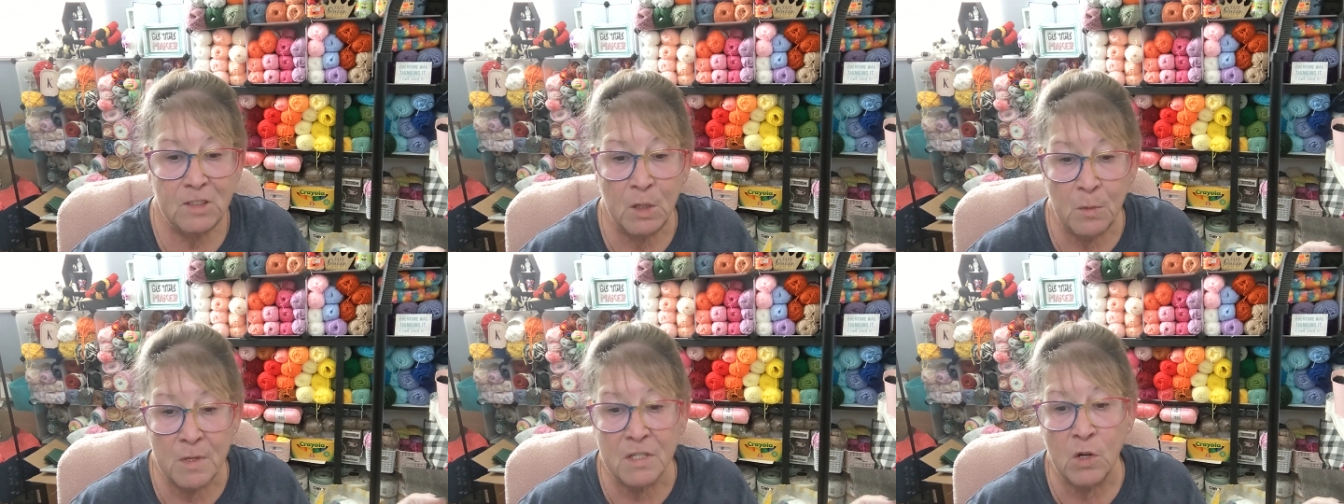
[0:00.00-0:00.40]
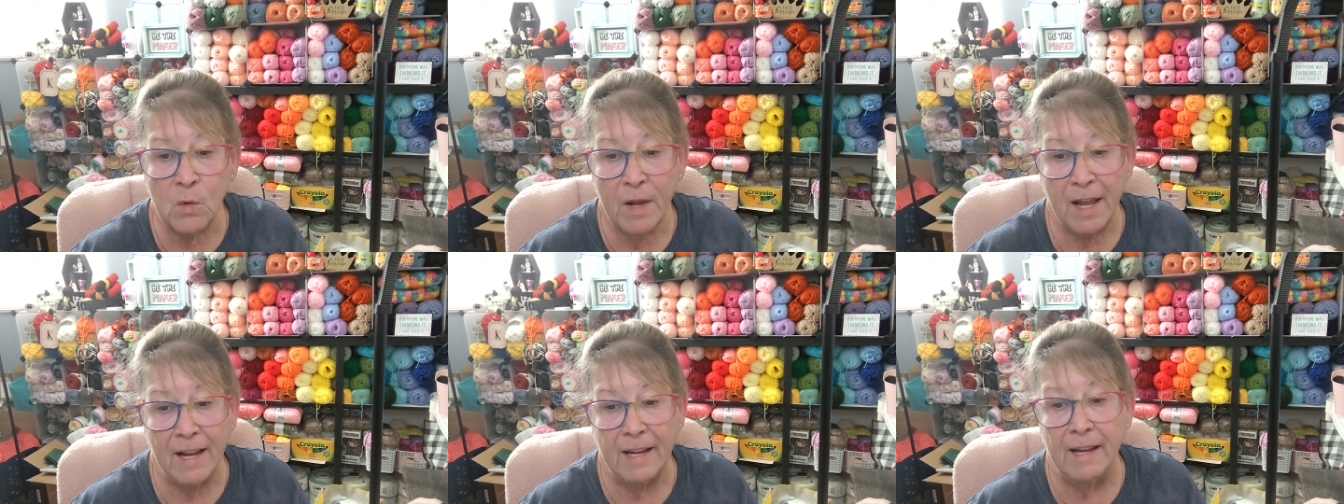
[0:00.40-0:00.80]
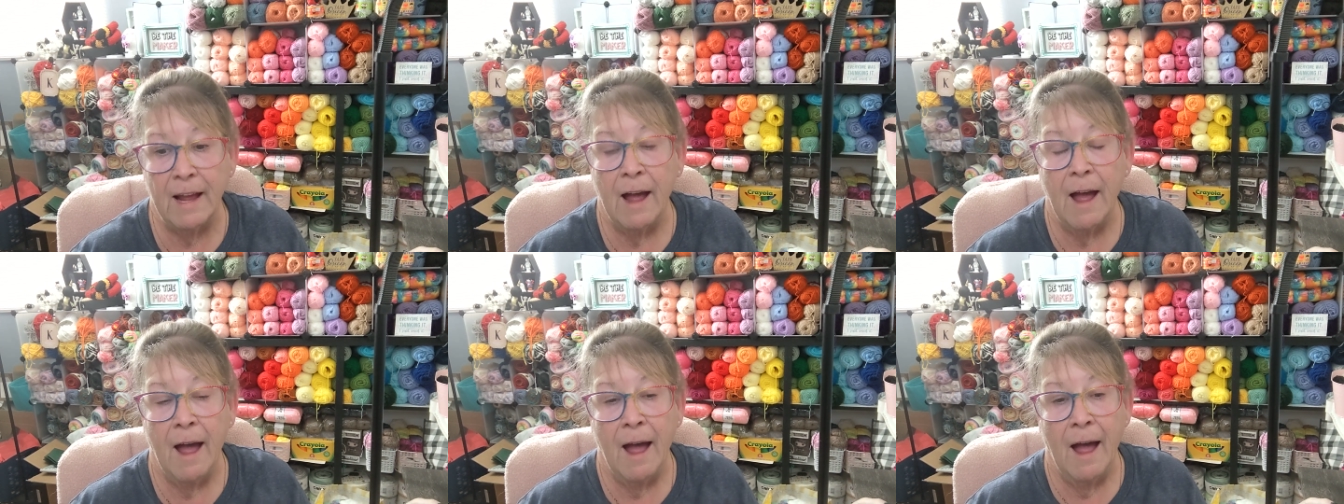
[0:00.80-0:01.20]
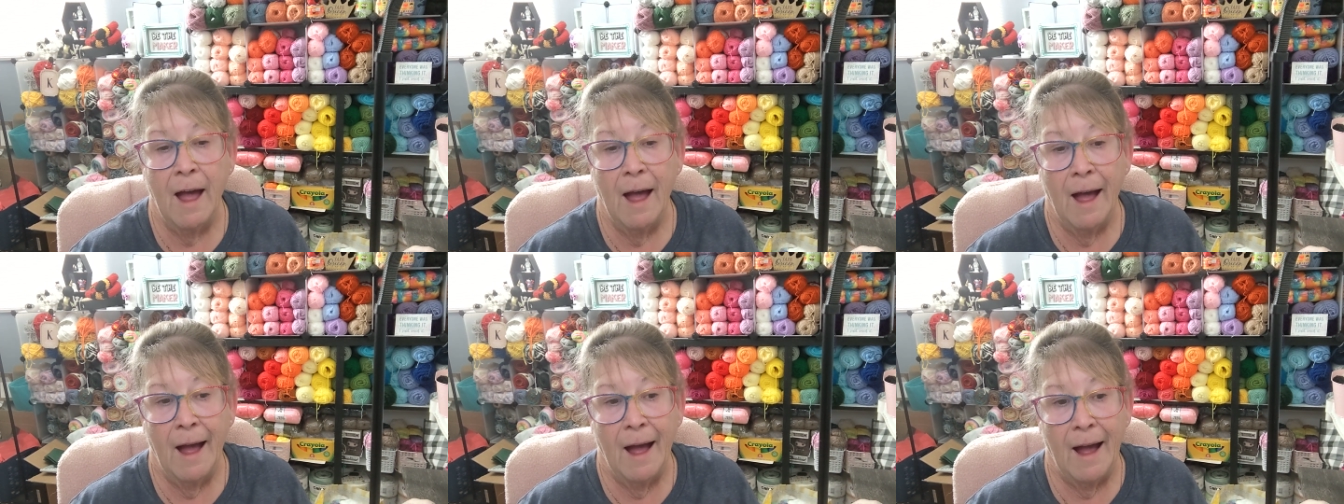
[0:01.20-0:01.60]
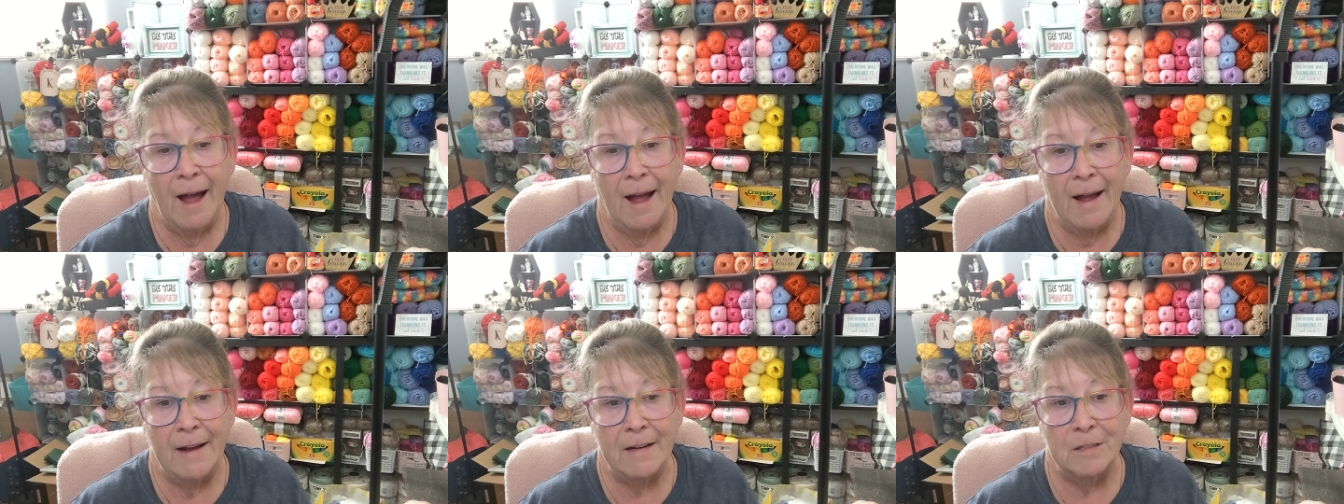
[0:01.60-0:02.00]
It was okay.
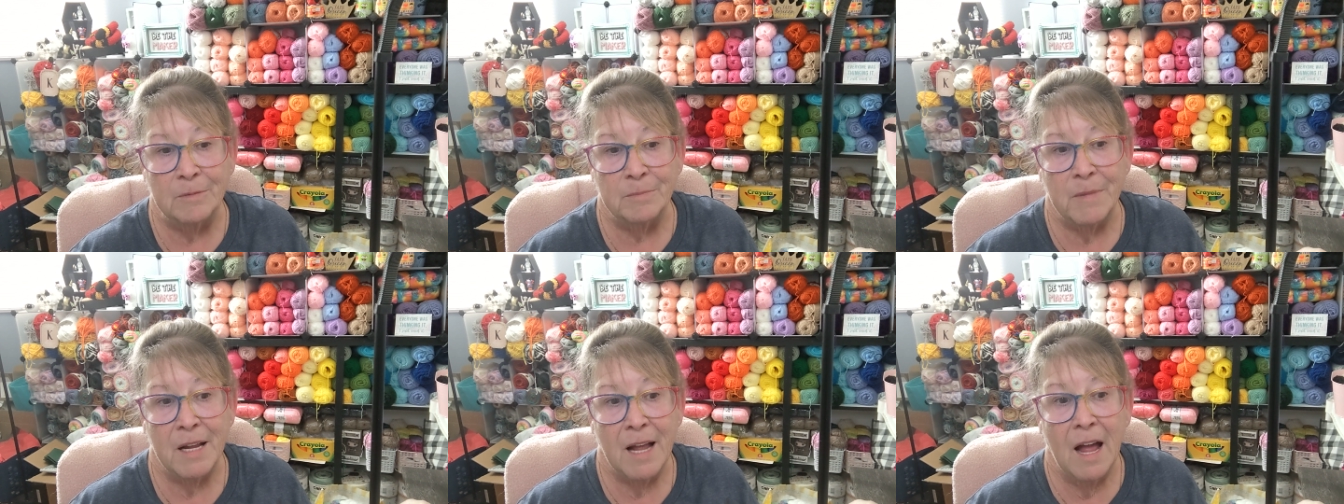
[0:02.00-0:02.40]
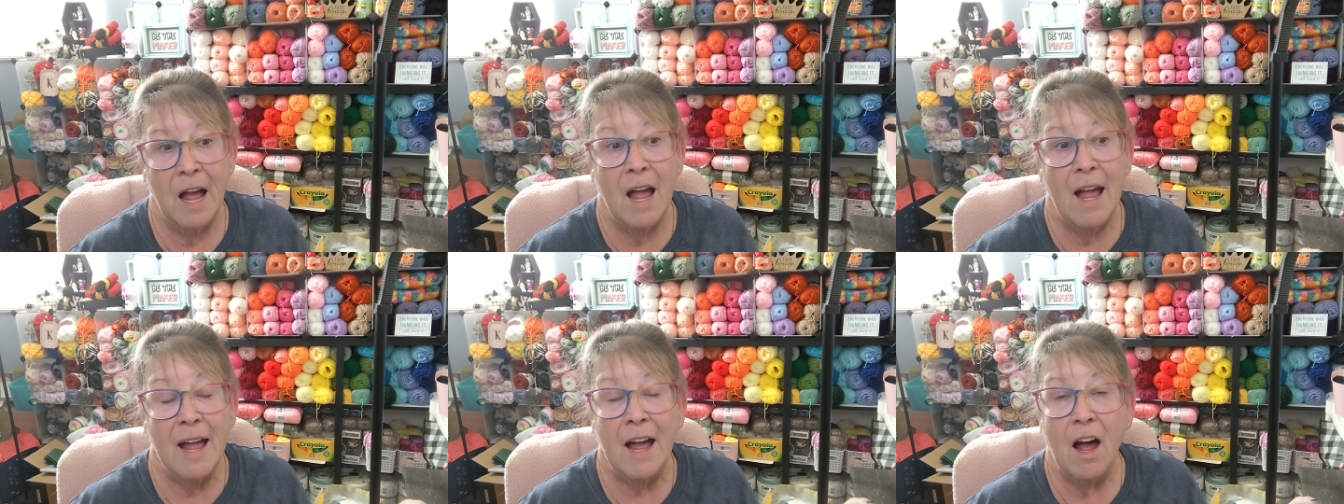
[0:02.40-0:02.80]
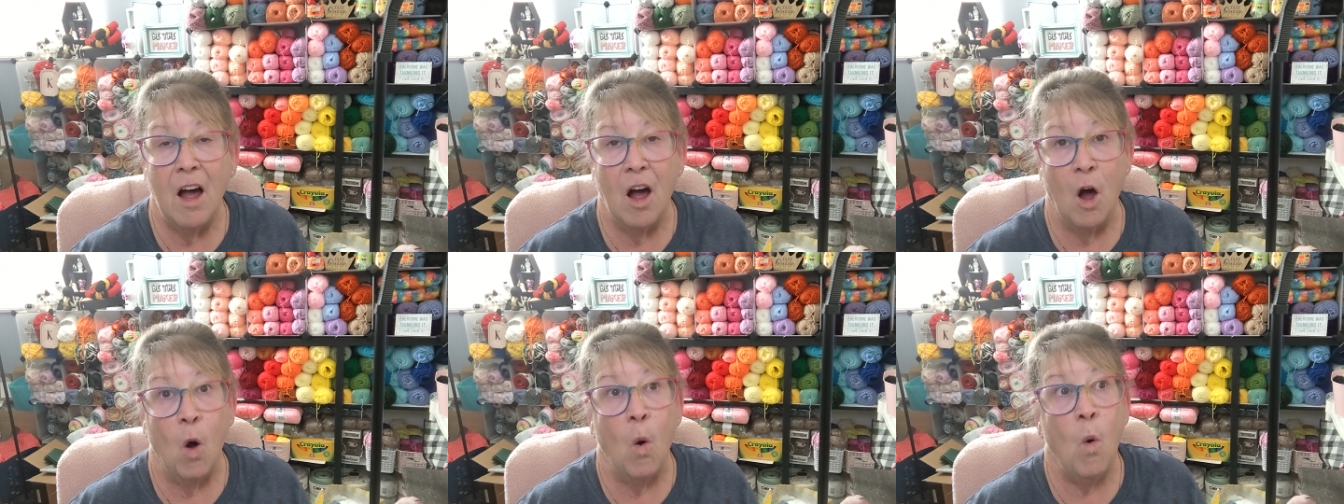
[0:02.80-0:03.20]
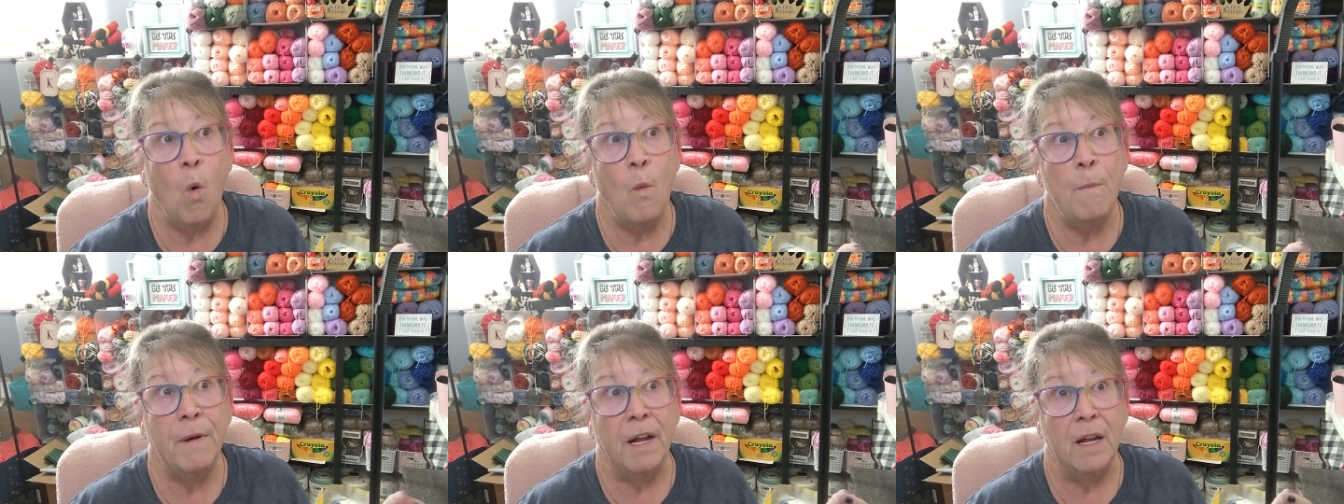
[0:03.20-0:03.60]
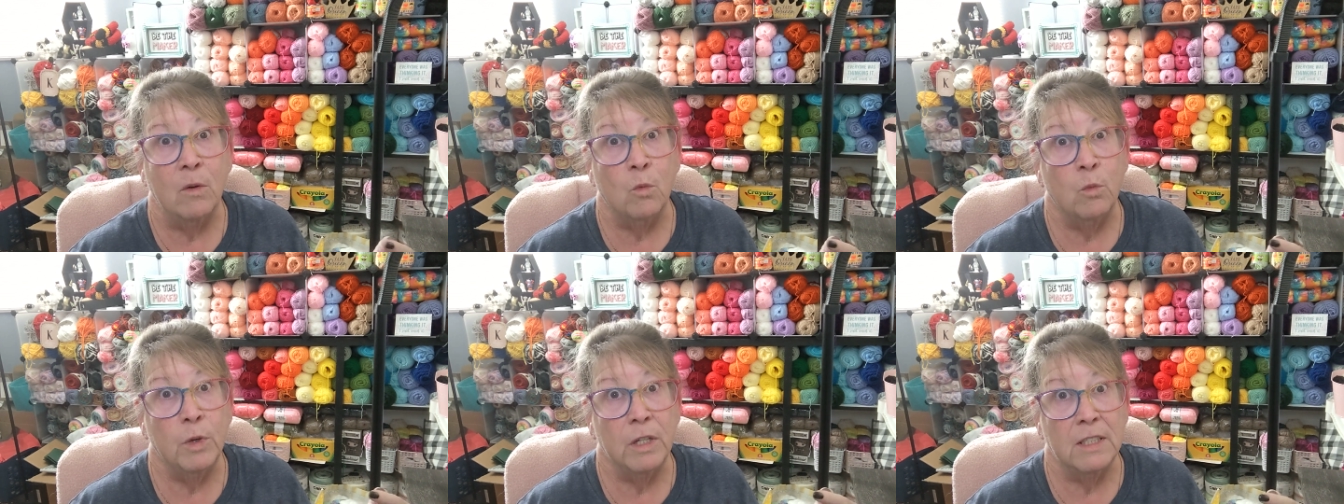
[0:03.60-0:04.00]
Um, oh, but
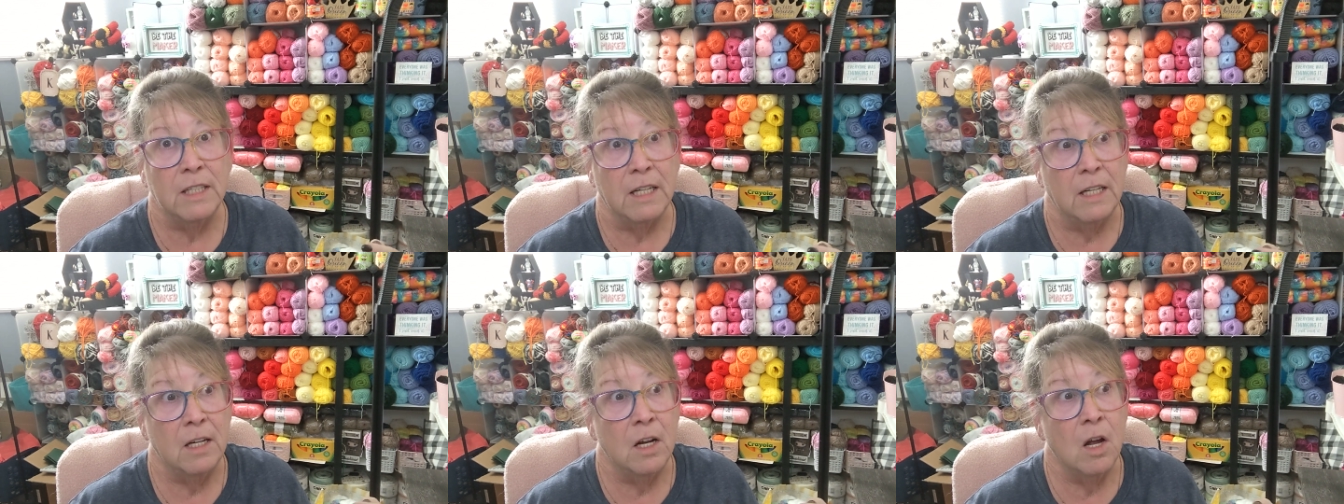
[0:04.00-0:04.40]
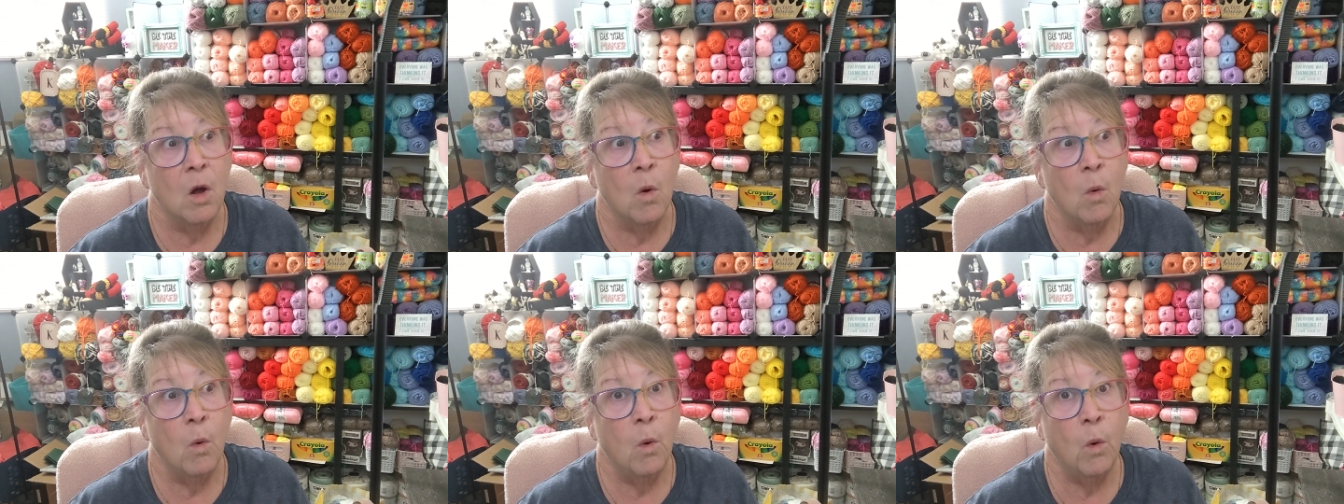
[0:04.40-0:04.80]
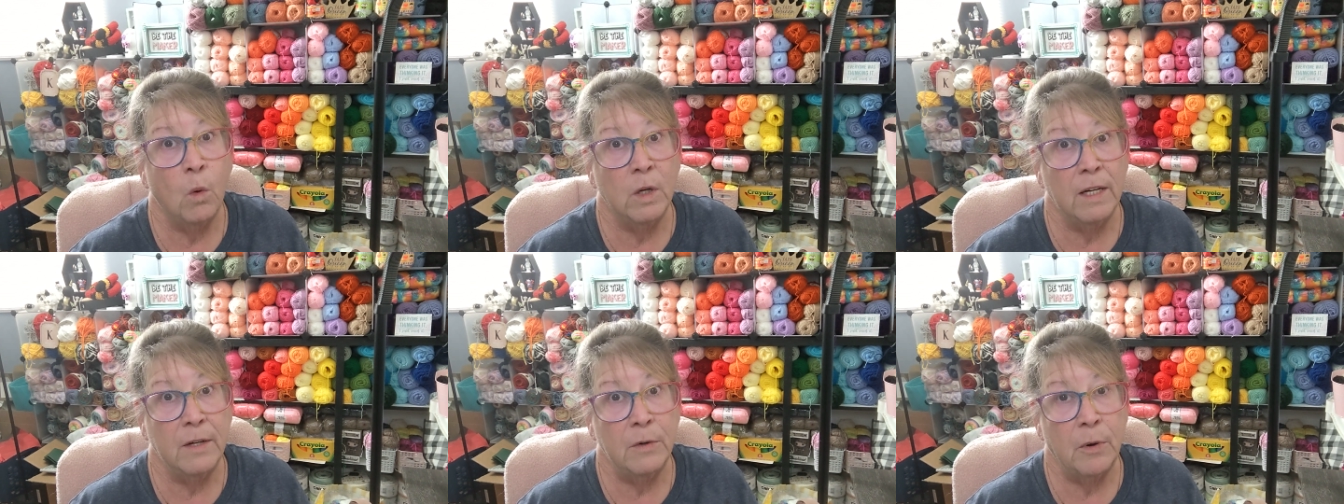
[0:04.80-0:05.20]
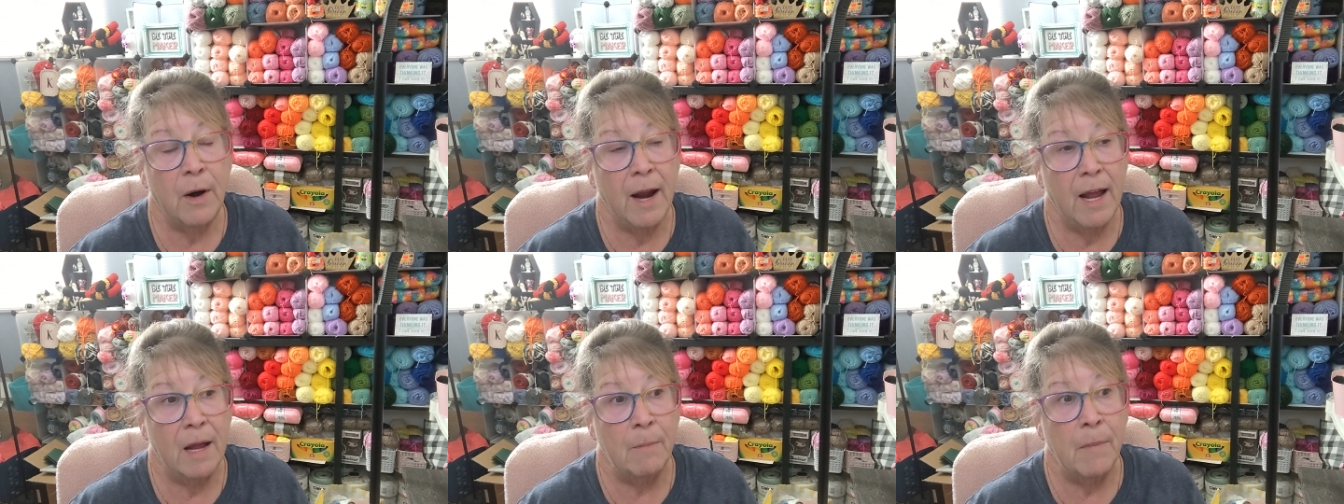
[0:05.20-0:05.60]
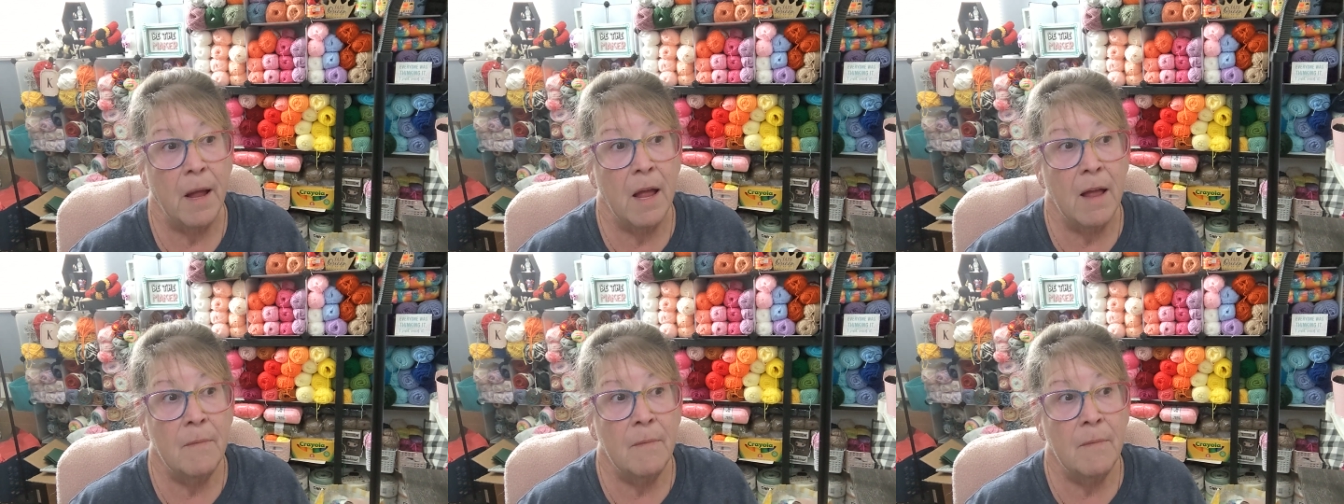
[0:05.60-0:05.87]
really, holy crap.